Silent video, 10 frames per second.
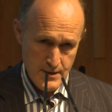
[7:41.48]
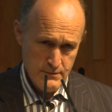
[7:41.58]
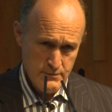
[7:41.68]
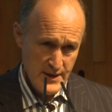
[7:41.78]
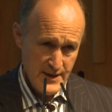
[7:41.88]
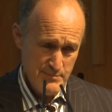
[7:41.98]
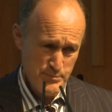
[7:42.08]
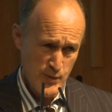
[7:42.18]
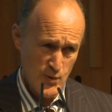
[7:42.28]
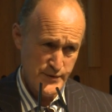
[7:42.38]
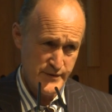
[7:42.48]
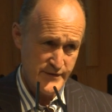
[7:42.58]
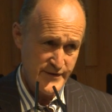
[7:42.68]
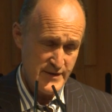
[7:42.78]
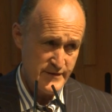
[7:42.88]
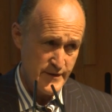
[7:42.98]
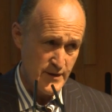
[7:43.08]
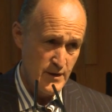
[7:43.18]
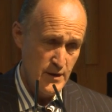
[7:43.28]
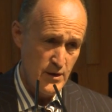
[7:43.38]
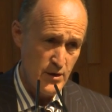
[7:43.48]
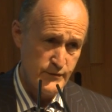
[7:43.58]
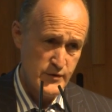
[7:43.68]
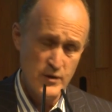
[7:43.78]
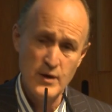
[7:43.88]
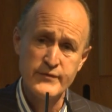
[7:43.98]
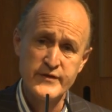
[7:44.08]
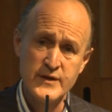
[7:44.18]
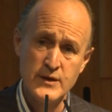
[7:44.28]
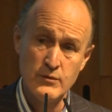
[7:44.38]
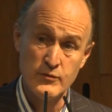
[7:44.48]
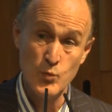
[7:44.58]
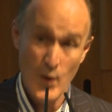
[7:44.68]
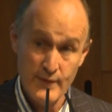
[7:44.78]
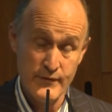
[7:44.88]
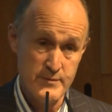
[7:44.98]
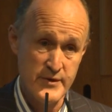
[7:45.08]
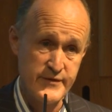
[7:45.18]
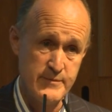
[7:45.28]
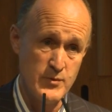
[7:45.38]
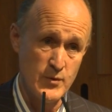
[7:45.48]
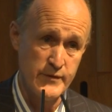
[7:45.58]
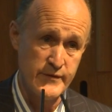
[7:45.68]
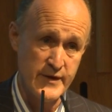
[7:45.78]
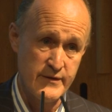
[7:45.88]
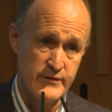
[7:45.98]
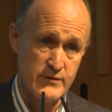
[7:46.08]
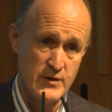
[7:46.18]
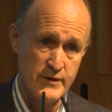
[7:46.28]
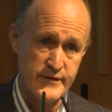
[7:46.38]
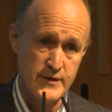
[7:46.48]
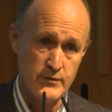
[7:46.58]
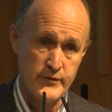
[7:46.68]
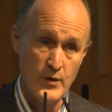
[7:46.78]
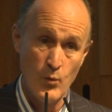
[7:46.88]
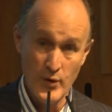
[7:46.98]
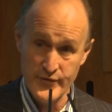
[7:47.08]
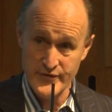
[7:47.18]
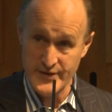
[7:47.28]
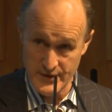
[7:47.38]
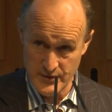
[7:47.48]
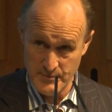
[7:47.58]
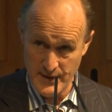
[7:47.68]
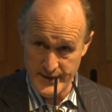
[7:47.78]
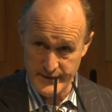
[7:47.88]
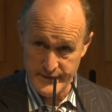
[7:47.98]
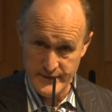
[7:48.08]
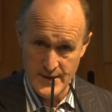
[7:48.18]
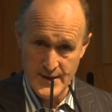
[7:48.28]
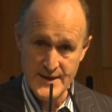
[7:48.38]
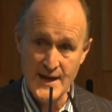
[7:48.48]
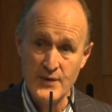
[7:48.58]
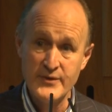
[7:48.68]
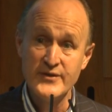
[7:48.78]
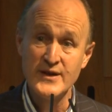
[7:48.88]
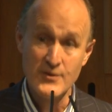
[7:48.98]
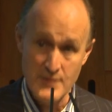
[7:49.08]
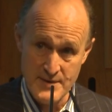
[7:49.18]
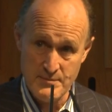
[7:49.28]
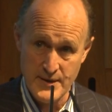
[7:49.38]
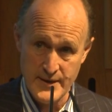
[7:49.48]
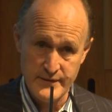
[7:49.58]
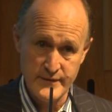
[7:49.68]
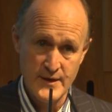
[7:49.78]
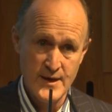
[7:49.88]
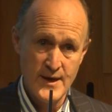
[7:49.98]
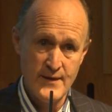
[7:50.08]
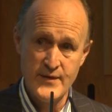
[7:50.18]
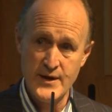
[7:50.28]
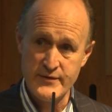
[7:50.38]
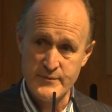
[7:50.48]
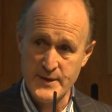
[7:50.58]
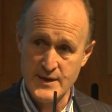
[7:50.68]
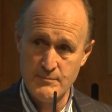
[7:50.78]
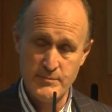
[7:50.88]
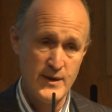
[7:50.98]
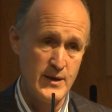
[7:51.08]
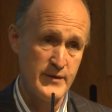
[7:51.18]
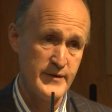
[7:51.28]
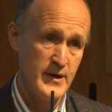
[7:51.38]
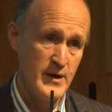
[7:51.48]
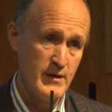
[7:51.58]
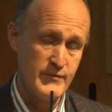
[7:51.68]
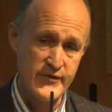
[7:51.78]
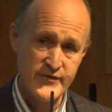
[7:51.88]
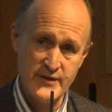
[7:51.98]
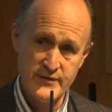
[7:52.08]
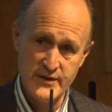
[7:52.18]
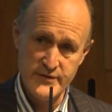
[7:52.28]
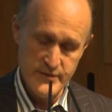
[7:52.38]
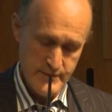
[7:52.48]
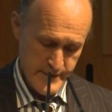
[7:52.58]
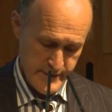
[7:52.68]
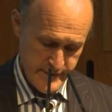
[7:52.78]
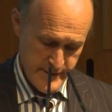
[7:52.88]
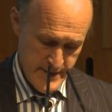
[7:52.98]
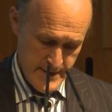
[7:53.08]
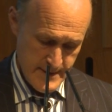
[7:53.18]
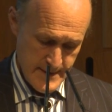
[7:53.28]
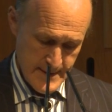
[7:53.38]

a really important centre of craft skills, one of the most important centres of craft skills, wasn't in a good place, now is in a great place. And there it's become part of the Sunderland University,